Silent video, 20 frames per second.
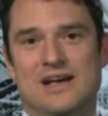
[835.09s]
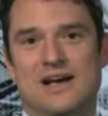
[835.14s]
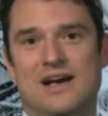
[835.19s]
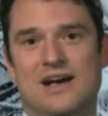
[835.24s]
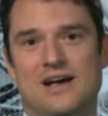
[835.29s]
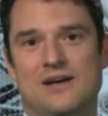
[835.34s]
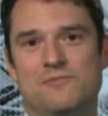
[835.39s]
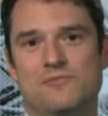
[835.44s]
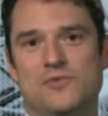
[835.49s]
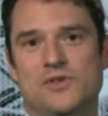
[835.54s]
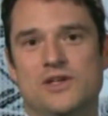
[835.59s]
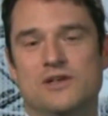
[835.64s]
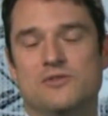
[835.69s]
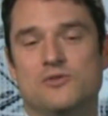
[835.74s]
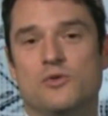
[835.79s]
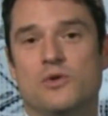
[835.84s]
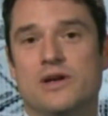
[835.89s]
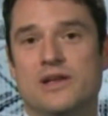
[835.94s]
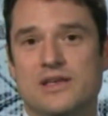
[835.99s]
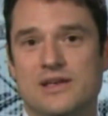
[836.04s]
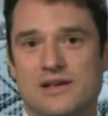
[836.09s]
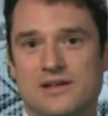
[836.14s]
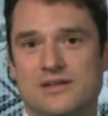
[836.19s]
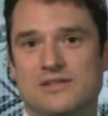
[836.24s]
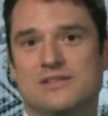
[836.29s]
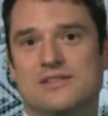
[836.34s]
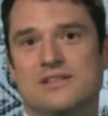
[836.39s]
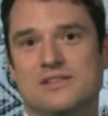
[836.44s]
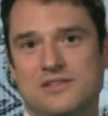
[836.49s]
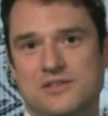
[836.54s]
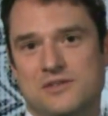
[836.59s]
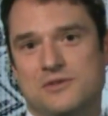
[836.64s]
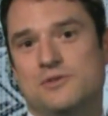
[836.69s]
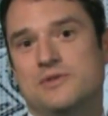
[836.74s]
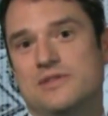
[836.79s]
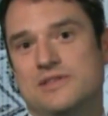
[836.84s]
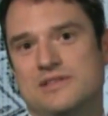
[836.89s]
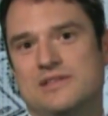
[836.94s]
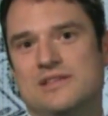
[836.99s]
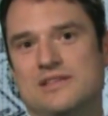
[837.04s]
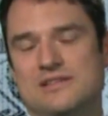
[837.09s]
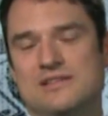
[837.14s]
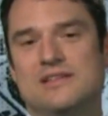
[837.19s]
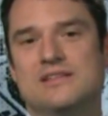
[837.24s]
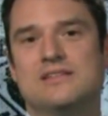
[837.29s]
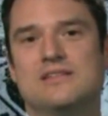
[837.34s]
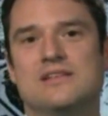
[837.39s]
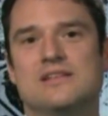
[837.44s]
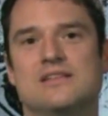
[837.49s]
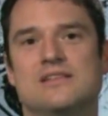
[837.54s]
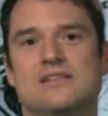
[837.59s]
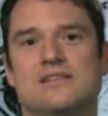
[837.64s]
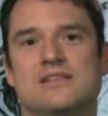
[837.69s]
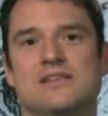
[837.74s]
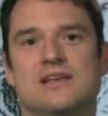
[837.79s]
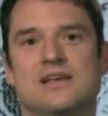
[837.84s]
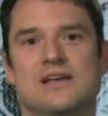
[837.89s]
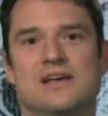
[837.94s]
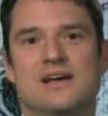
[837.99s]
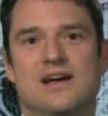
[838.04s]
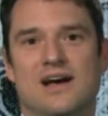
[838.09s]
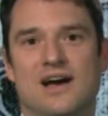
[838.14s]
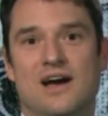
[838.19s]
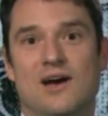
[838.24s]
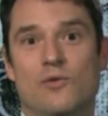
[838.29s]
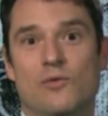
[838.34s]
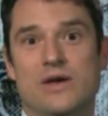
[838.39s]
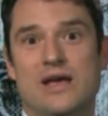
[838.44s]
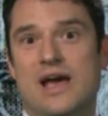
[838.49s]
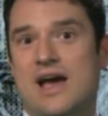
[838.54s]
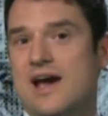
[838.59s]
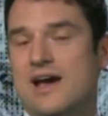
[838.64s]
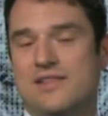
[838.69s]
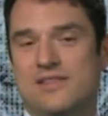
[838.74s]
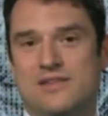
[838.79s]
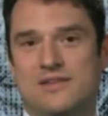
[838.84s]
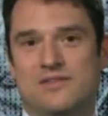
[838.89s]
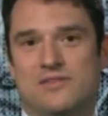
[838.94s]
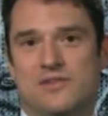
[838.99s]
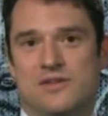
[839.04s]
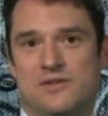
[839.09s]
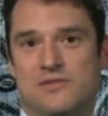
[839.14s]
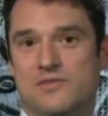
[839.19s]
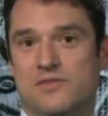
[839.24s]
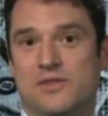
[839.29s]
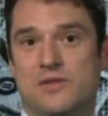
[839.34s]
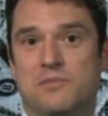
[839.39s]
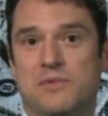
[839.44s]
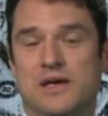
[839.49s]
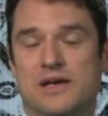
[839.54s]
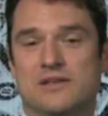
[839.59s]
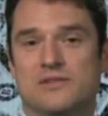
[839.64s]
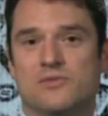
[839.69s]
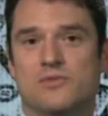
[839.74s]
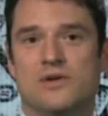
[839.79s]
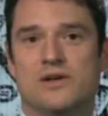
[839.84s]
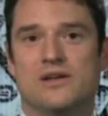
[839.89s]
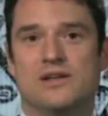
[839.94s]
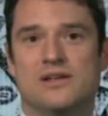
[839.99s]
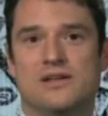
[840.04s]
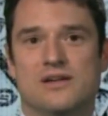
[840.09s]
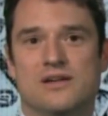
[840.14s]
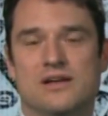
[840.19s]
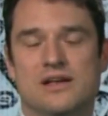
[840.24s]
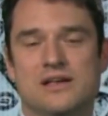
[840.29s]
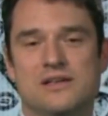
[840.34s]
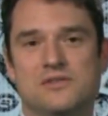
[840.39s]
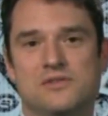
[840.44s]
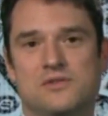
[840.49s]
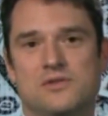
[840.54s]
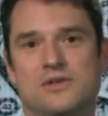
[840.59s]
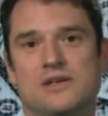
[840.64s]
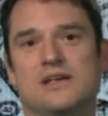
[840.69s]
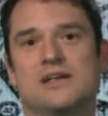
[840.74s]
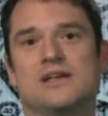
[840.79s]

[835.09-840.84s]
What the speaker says: You know, 20 years into its existence, we had the biggest one in our history,